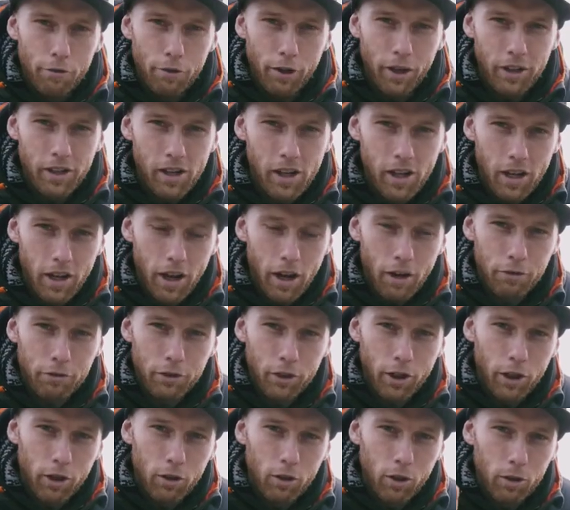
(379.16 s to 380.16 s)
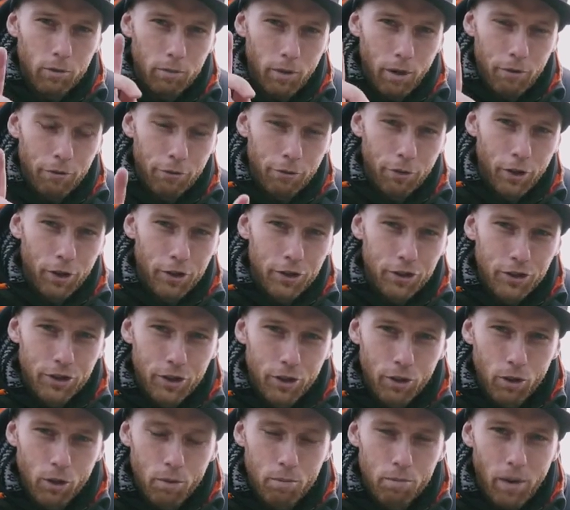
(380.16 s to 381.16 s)
Finally, after I got my first
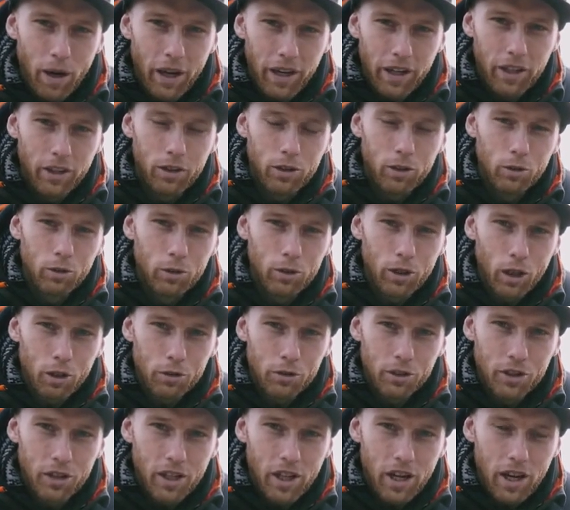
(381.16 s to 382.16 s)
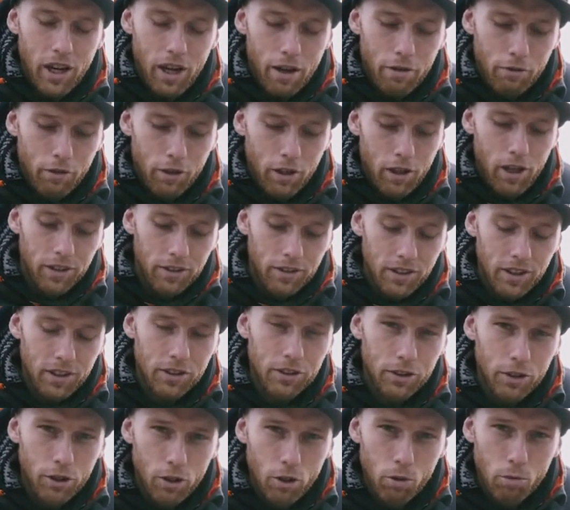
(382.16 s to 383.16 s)
Duke back in 2011,
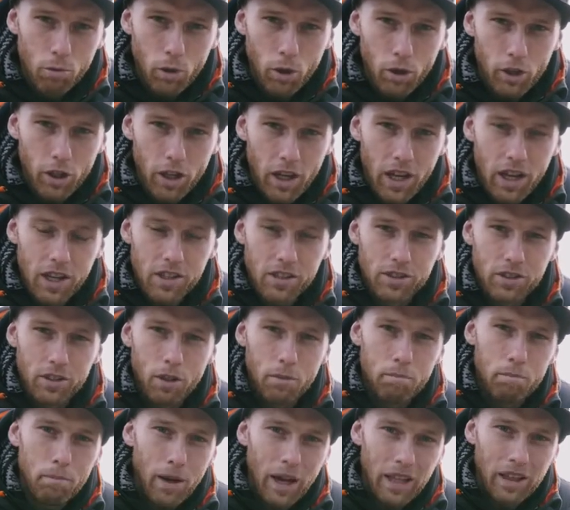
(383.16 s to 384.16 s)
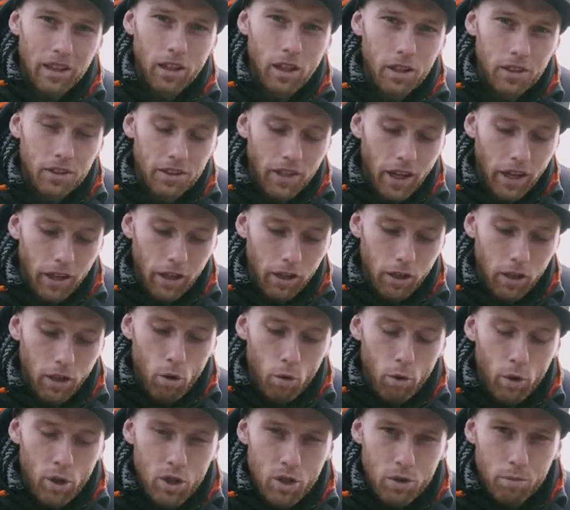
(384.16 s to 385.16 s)
this new model has a metal tank,
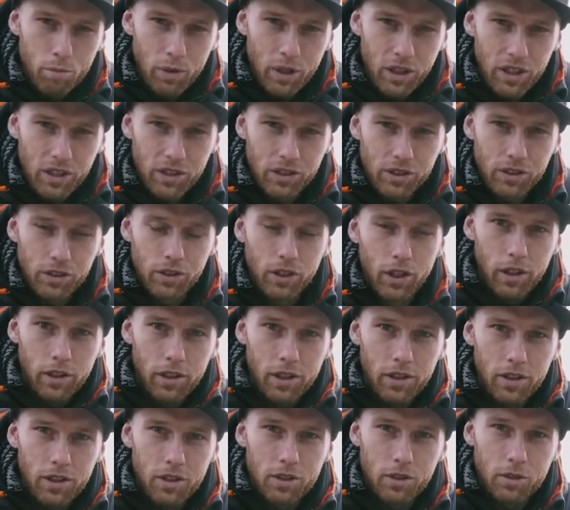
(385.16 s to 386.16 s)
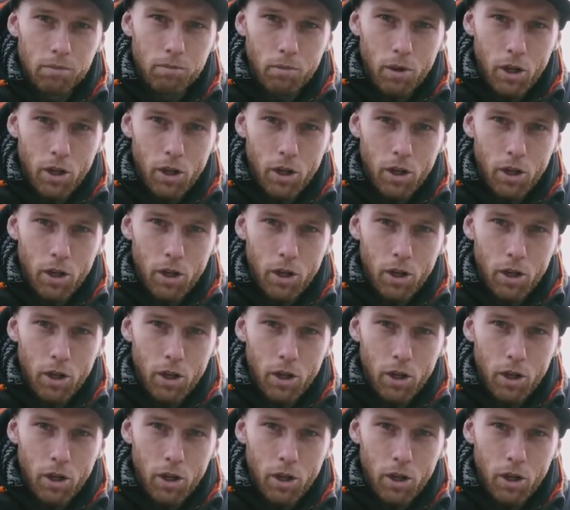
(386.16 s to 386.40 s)
which means that it's